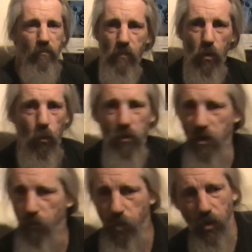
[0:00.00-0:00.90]
all the
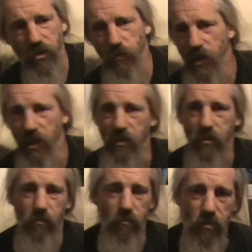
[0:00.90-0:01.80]
little possibilities
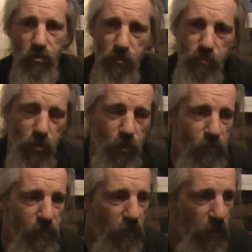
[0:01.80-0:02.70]
to
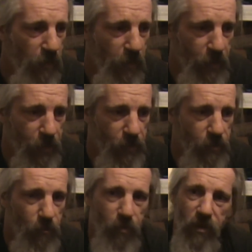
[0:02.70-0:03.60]
improve
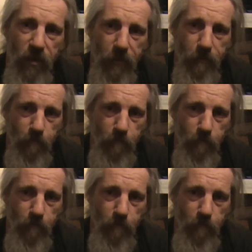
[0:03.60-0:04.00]
your beer.